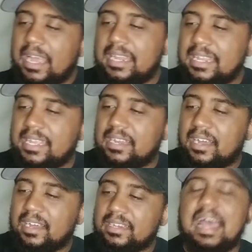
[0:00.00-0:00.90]
And then
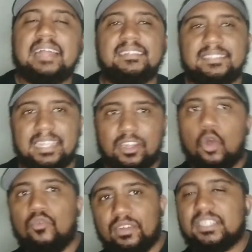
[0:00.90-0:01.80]
Nott could take
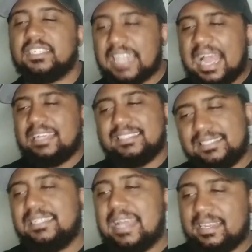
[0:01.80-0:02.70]
over. Because I can
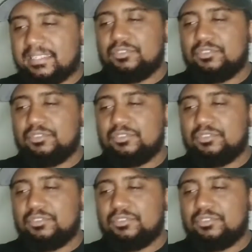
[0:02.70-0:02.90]
see that.